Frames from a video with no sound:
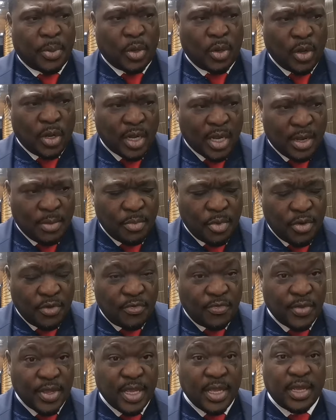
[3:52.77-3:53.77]
program
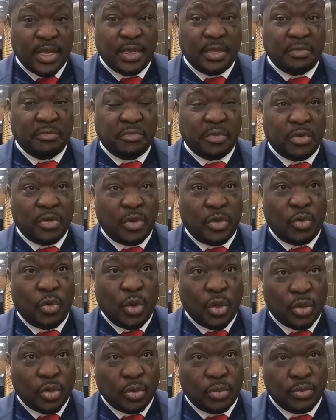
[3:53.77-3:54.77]
of
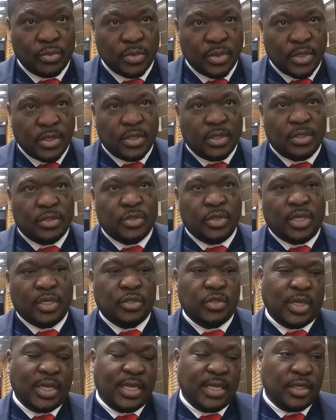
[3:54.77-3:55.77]
war room to
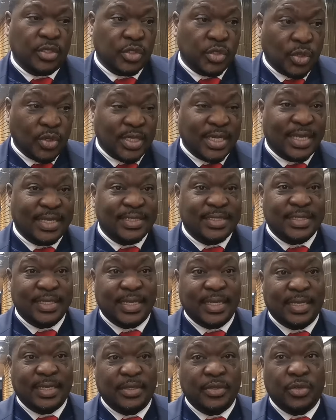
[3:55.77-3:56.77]
actually ensure that
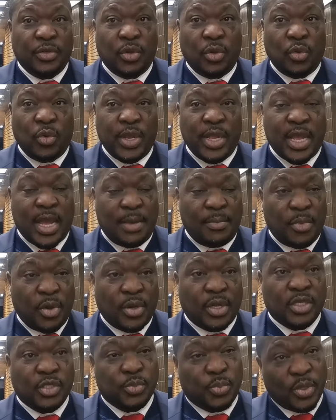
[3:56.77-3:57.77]
we are
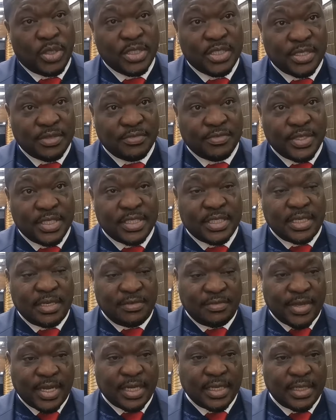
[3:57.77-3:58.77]
more responsive in
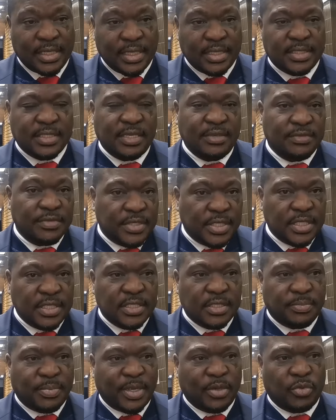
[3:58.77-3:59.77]
delivering
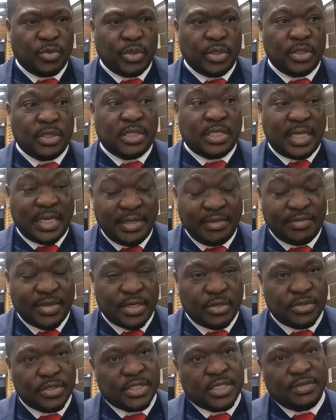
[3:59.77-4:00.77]
services, but we
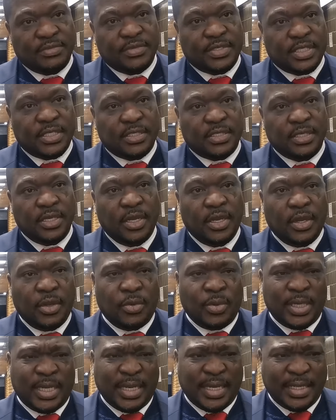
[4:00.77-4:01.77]
deliver those services
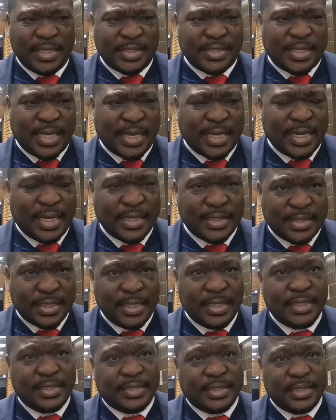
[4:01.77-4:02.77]
with the necessary
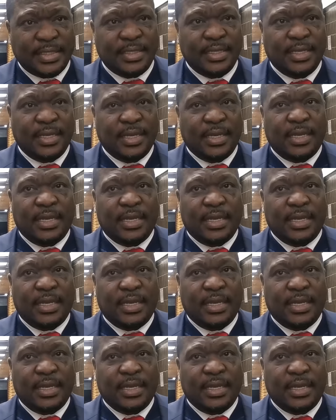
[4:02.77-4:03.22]
agility.